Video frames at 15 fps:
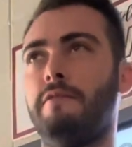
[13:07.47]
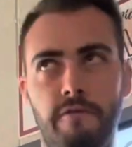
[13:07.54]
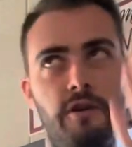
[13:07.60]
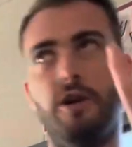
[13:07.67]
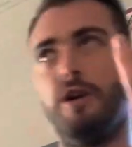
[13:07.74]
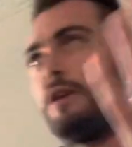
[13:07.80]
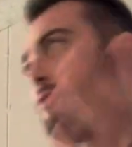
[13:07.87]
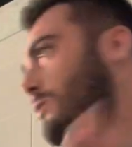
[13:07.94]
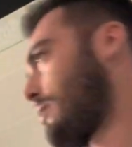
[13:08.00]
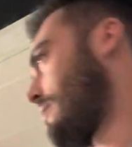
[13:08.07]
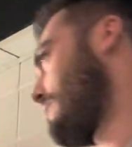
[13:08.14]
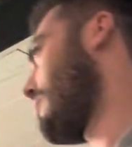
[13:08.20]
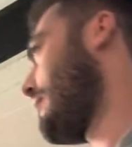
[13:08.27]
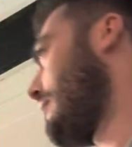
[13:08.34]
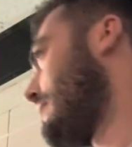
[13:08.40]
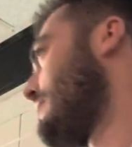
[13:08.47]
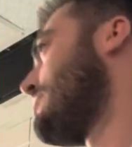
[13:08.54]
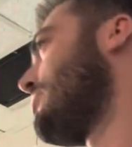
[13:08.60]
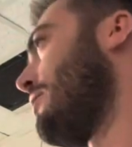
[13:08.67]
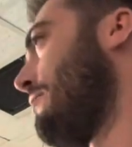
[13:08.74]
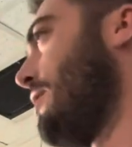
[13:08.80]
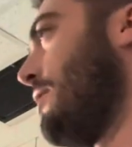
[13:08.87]
very quickly, right?
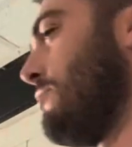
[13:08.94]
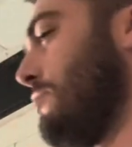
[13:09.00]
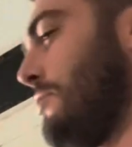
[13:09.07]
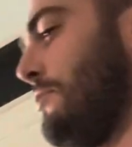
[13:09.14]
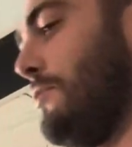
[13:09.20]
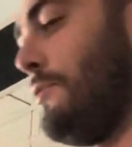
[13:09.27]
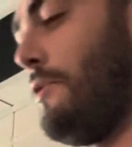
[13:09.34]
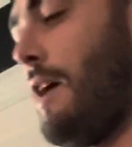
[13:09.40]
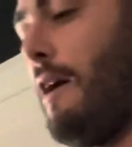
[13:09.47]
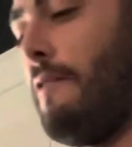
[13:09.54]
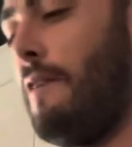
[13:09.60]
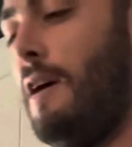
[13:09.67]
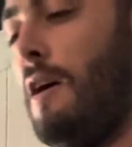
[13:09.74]
Sorry if that was a little loud.